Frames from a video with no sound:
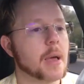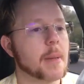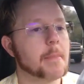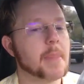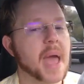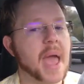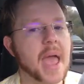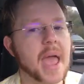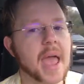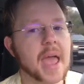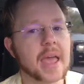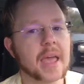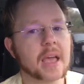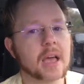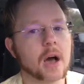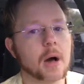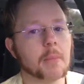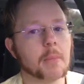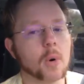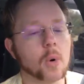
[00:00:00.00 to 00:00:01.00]

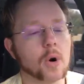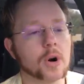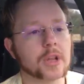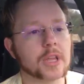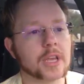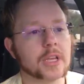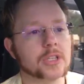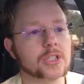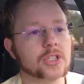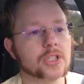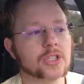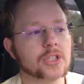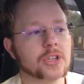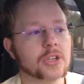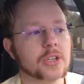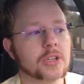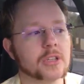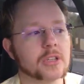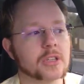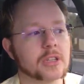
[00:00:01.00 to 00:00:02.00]
paying a mortgage
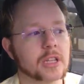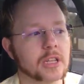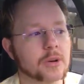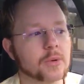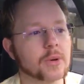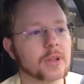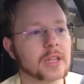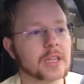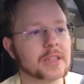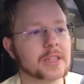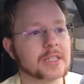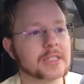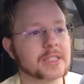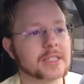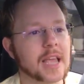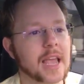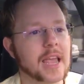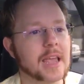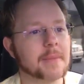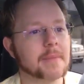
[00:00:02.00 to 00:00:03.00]
literally the
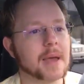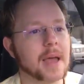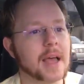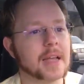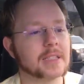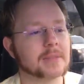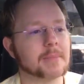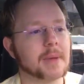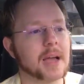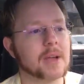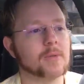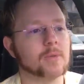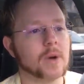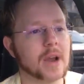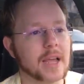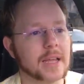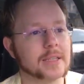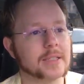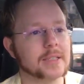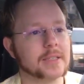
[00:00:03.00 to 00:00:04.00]
same as my
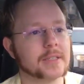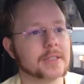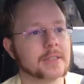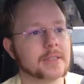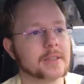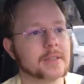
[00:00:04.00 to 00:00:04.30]
rent.